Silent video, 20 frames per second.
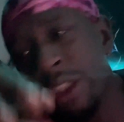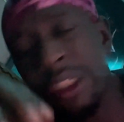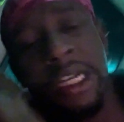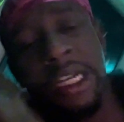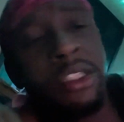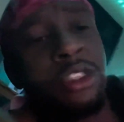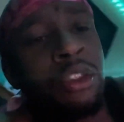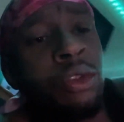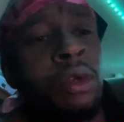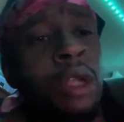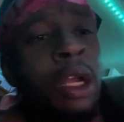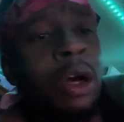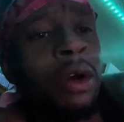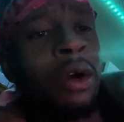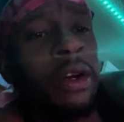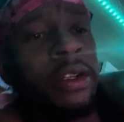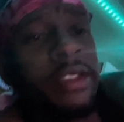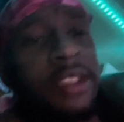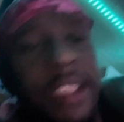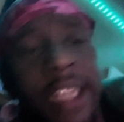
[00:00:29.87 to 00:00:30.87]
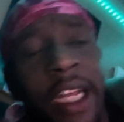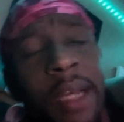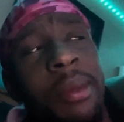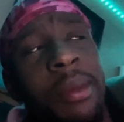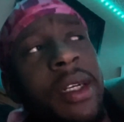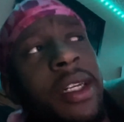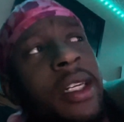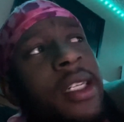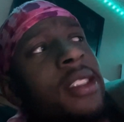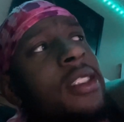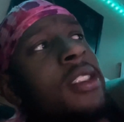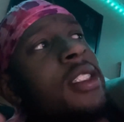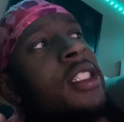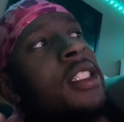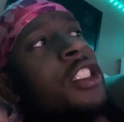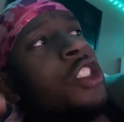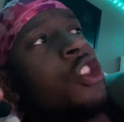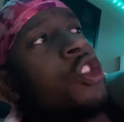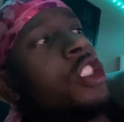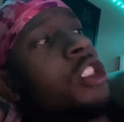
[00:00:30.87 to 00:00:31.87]
y'all too long on today because it
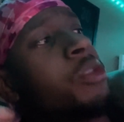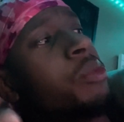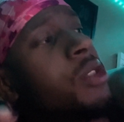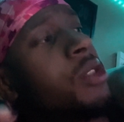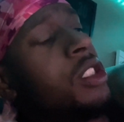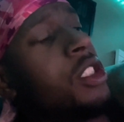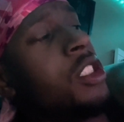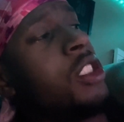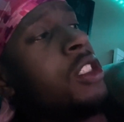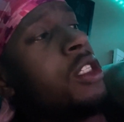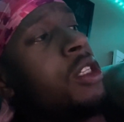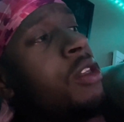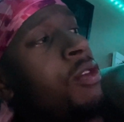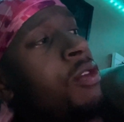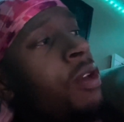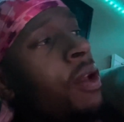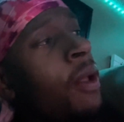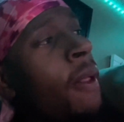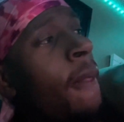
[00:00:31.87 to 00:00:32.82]
is Christmas Eve.